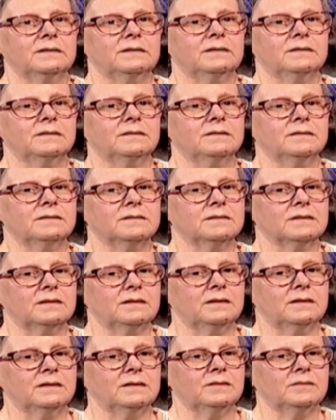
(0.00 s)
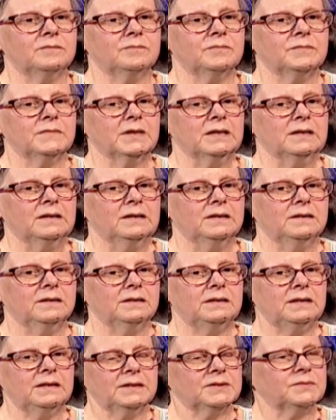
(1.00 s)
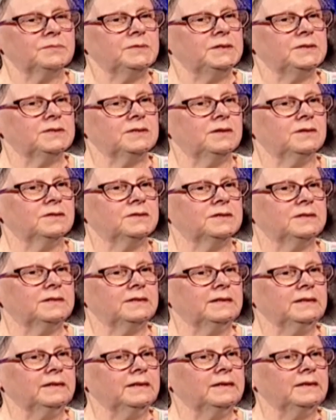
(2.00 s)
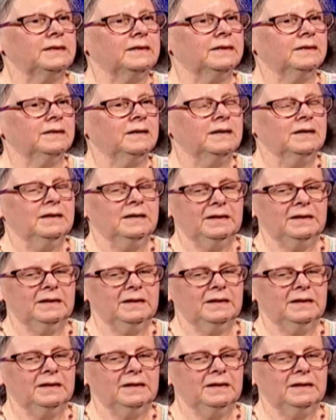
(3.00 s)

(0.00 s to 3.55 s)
and yes, we started thinking.